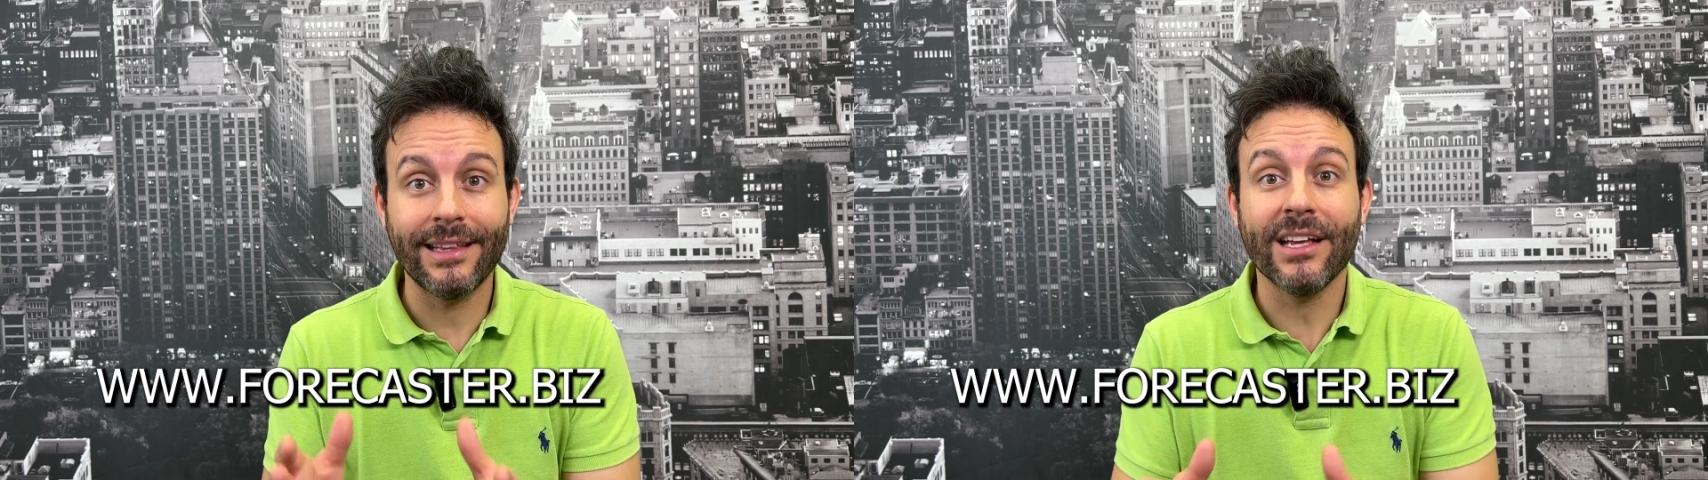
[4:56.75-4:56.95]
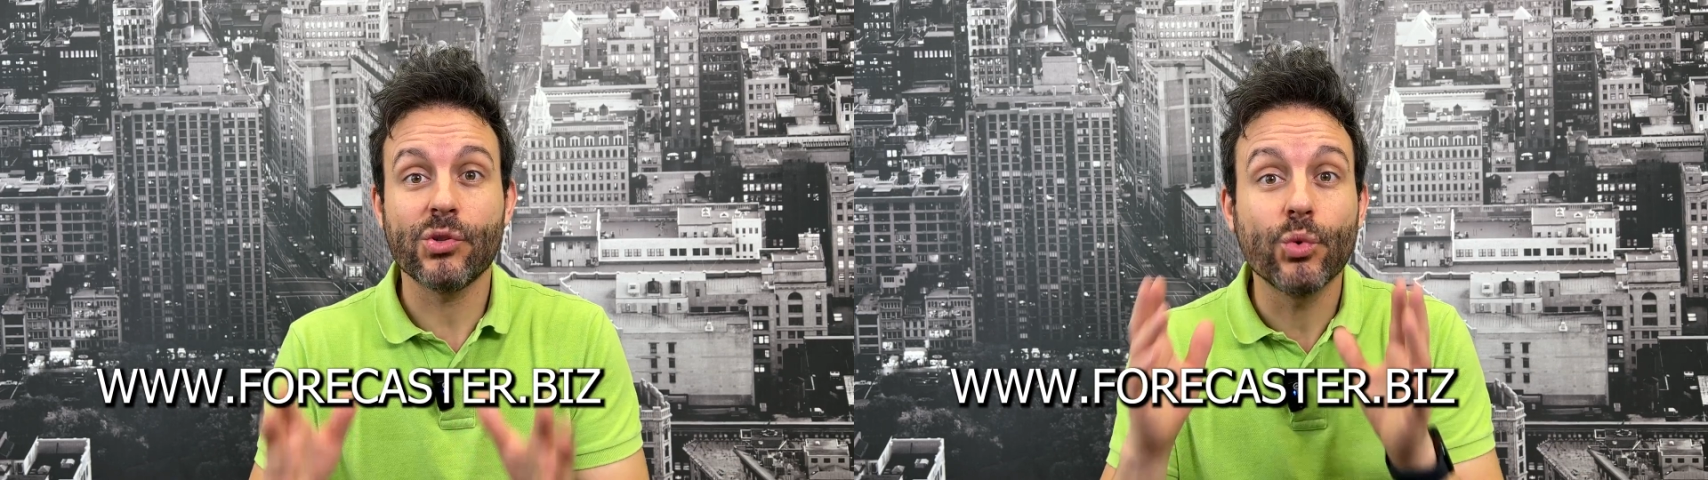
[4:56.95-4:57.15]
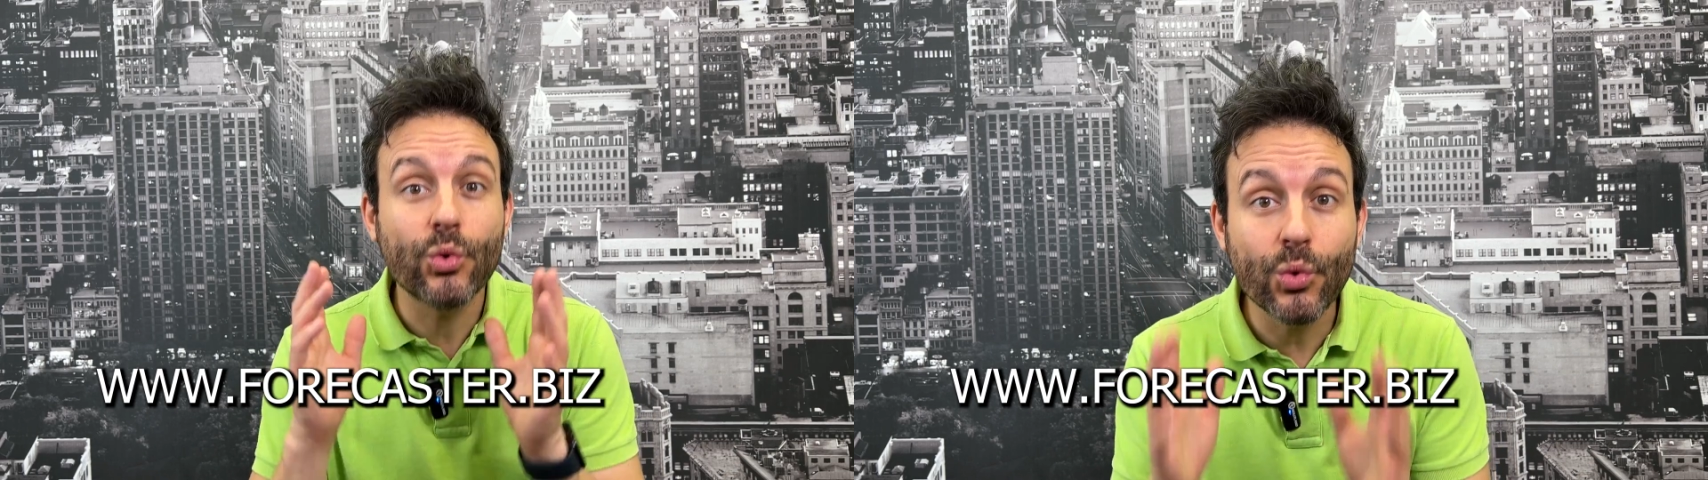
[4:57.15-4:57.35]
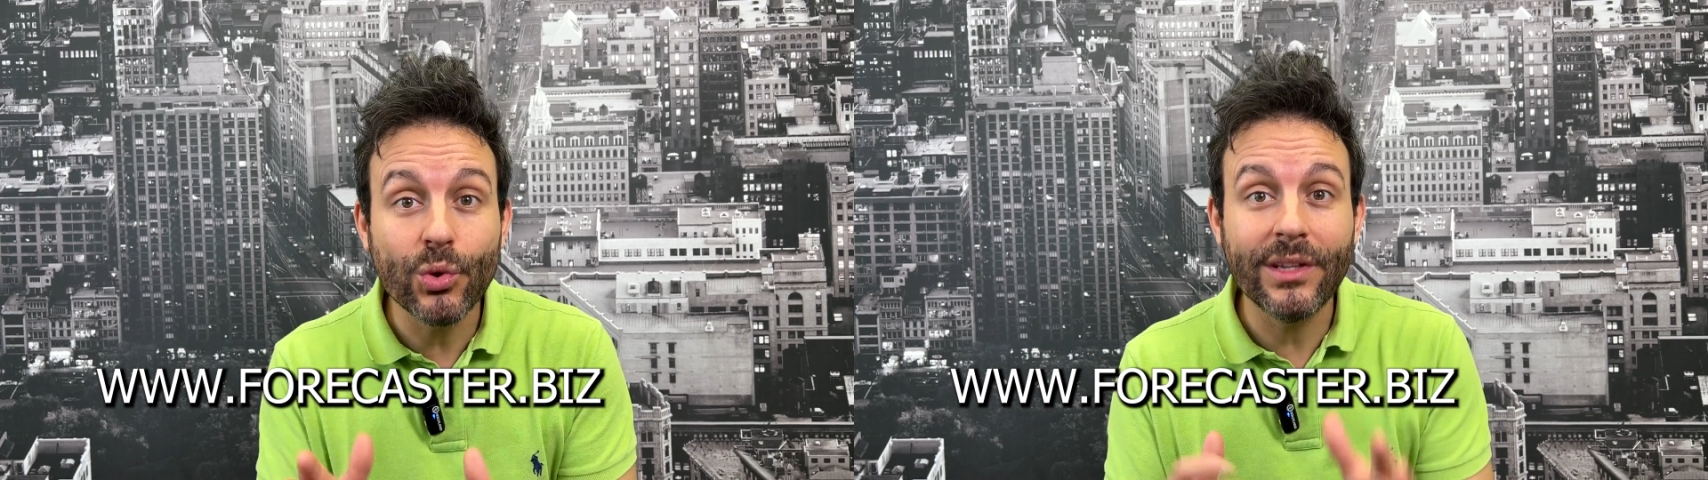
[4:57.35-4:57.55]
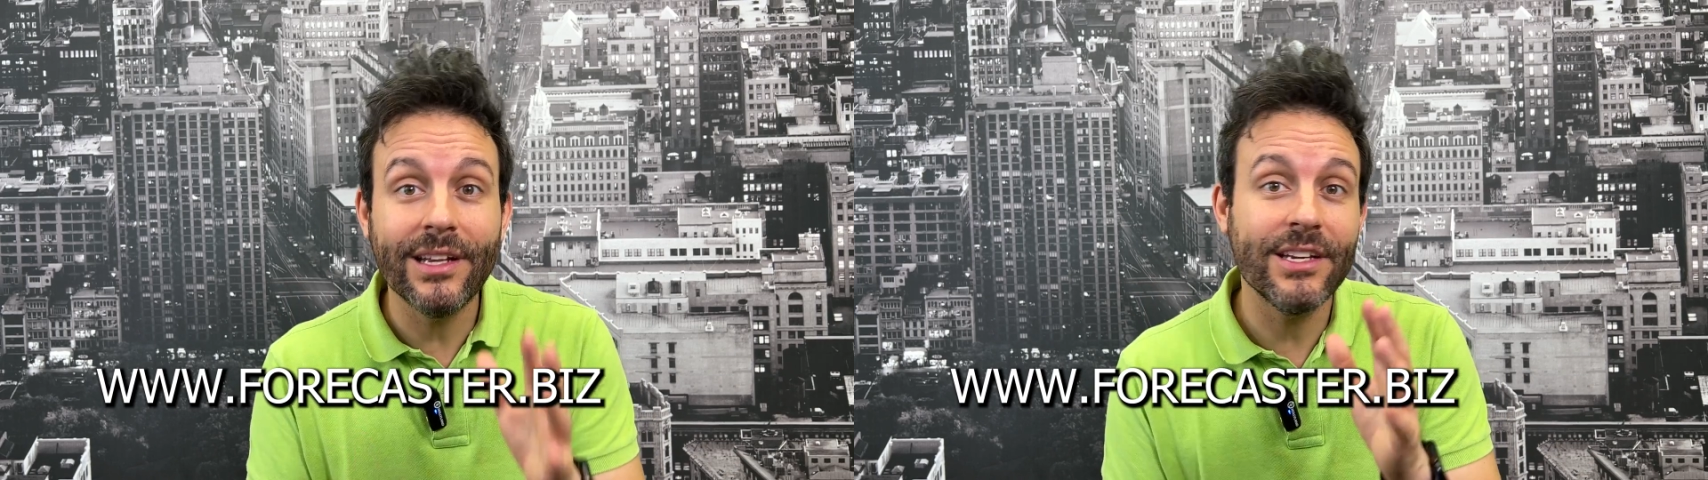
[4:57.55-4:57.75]
and
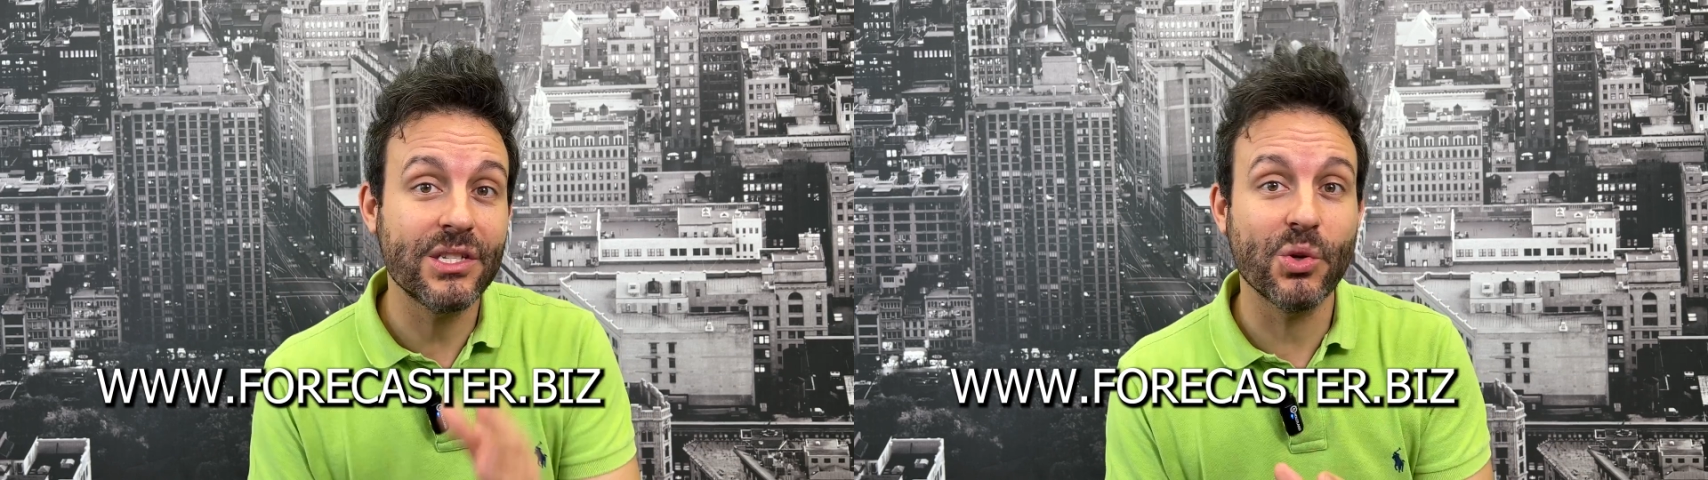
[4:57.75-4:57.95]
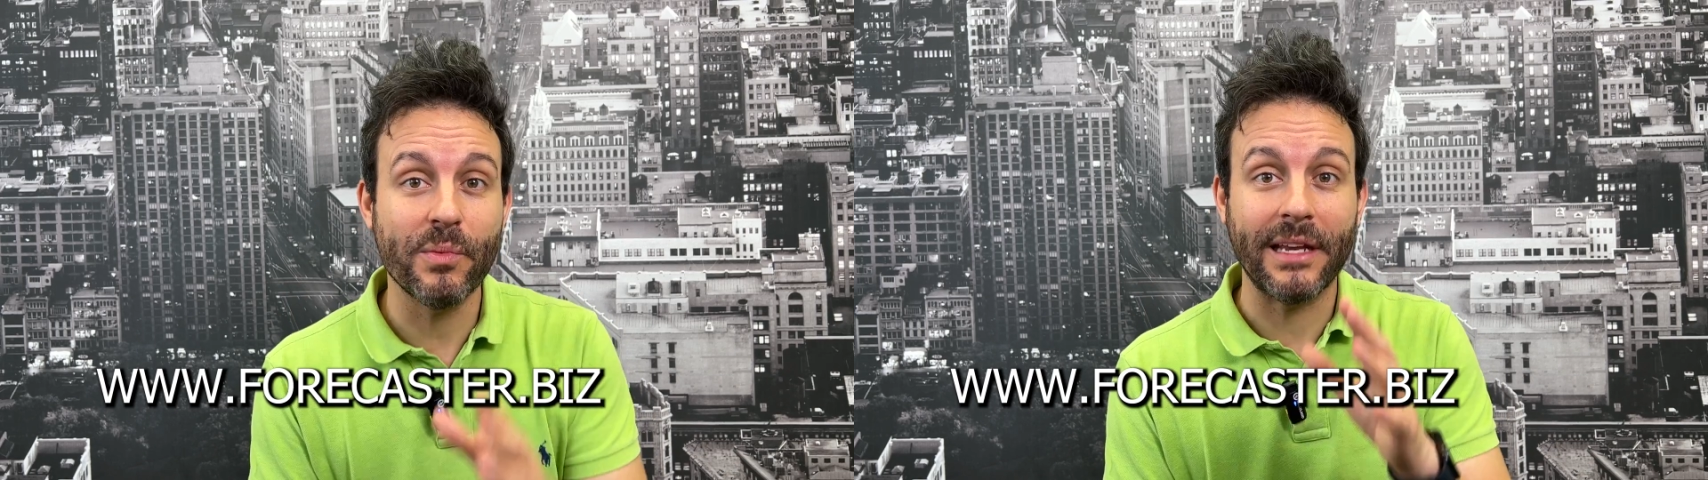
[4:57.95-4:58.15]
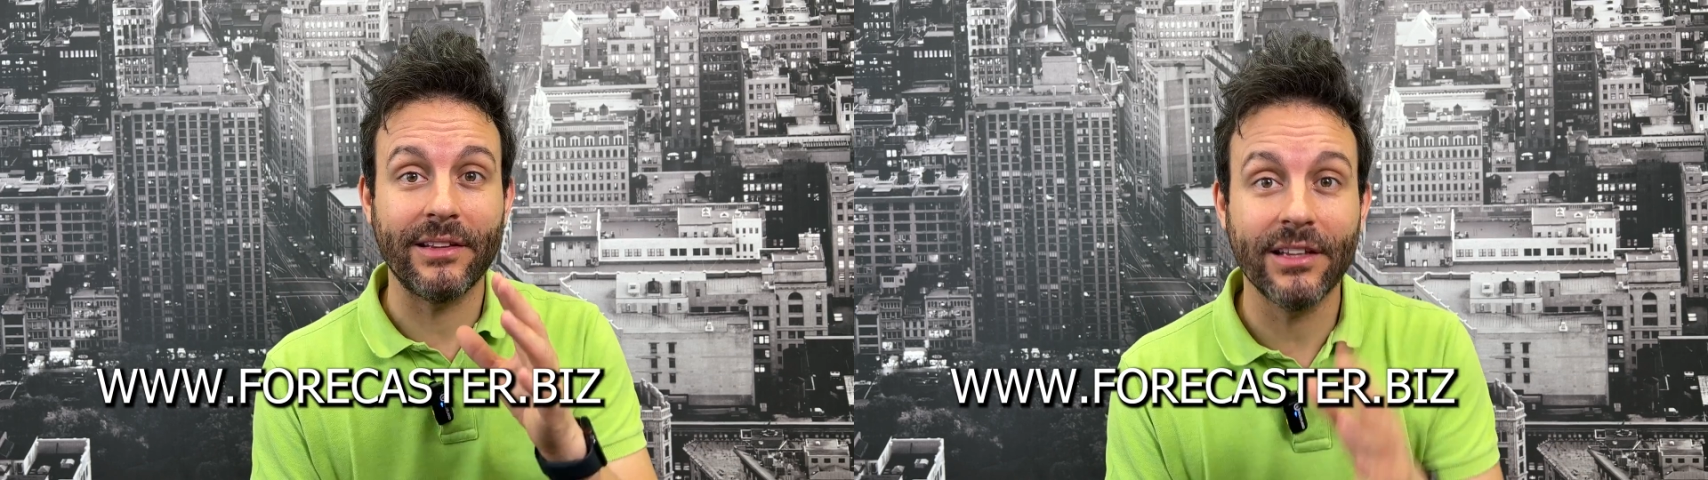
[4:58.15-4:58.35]
seasonality on all